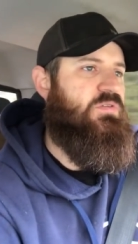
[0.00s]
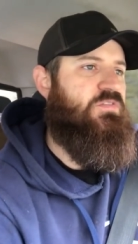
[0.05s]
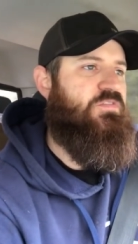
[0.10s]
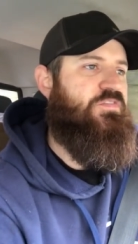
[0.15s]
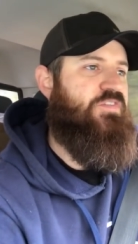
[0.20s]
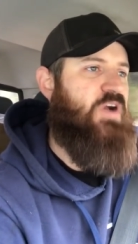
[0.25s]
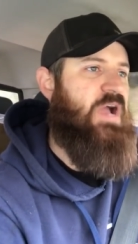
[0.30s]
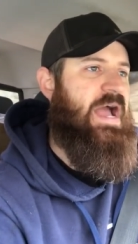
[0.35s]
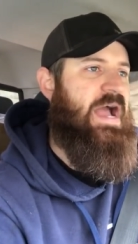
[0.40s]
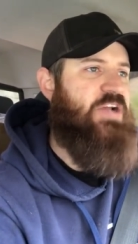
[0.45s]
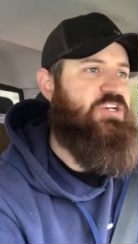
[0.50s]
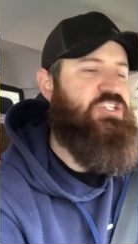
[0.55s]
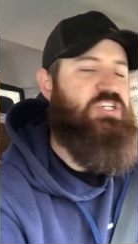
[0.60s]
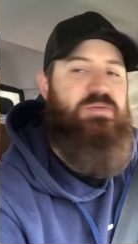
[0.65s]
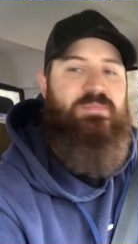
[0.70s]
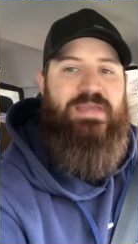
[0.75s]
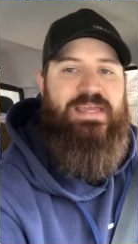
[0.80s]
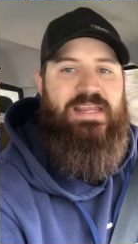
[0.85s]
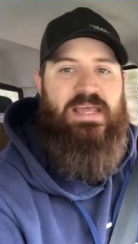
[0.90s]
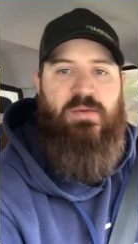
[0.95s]
for
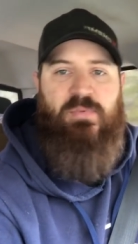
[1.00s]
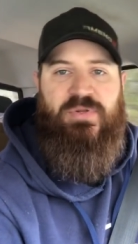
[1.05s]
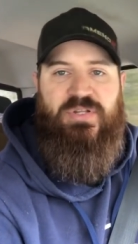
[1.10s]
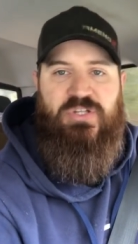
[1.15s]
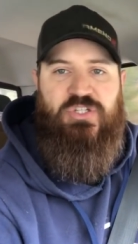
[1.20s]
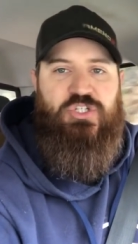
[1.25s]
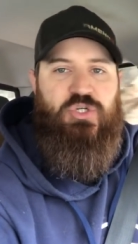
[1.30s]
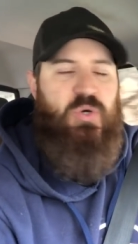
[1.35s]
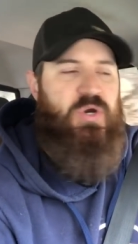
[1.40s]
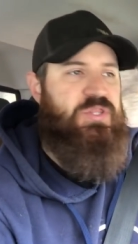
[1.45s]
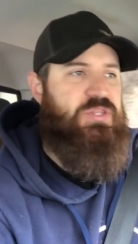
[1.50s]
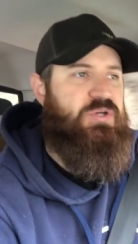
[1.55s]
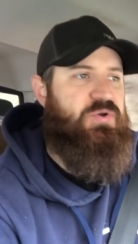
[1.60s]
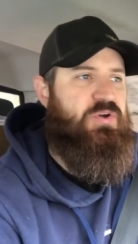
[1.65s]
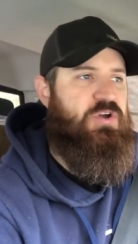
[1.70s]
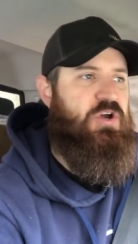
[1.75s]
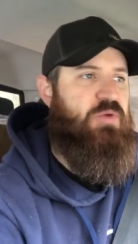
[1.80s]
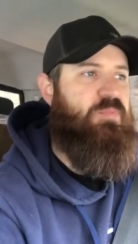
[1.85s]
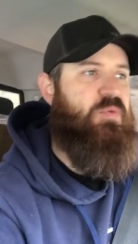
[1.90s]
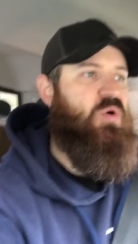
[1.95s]
actually being able to join the
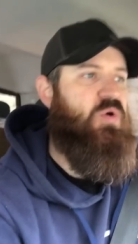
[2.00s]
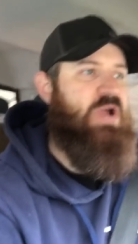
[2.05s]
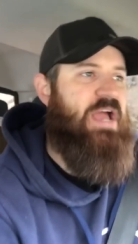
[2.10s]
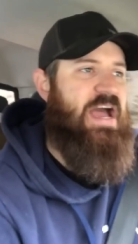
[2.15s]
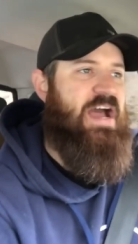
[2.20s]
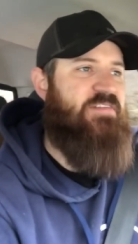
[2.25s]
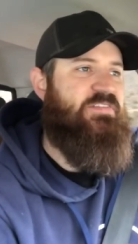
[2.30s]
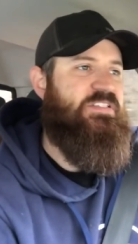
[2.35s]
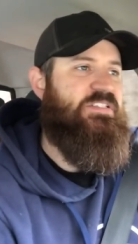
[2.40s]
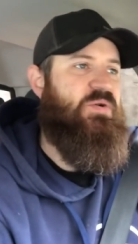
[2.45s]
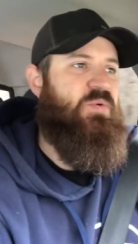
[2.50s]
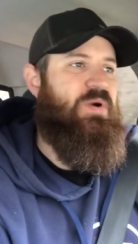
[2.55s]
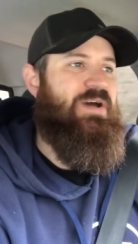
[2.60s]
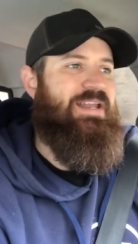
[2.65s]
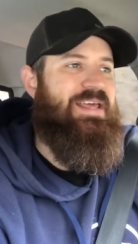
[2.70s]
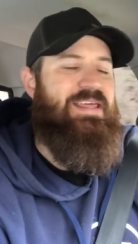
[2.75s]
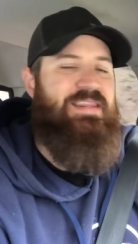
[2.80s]
group or have someone.